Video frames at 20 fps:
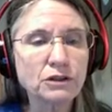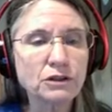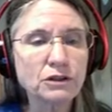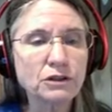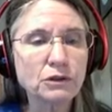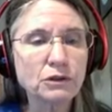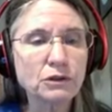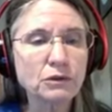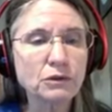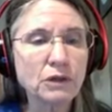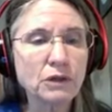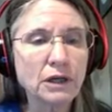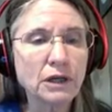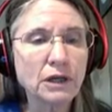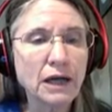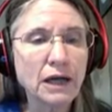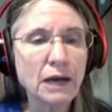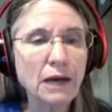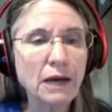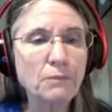to
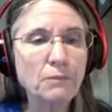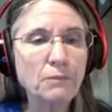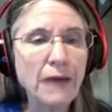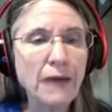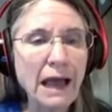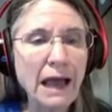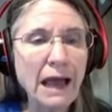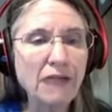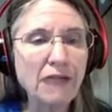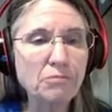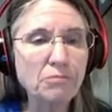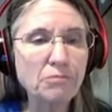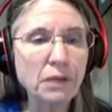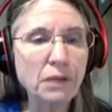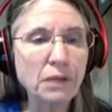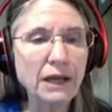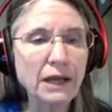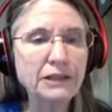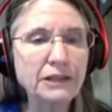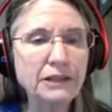have
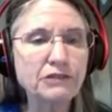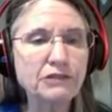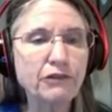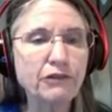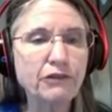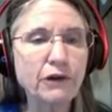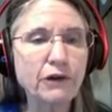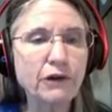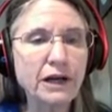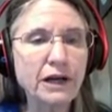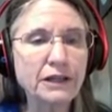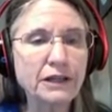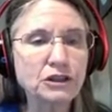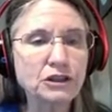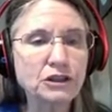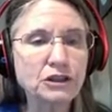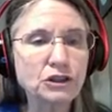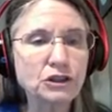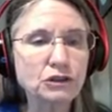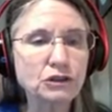place for a
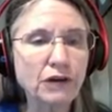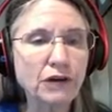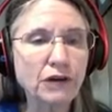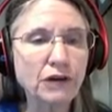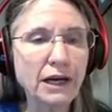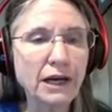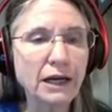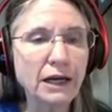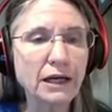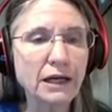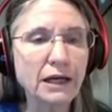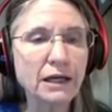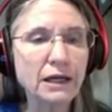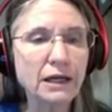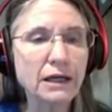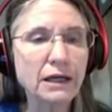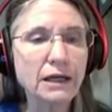string,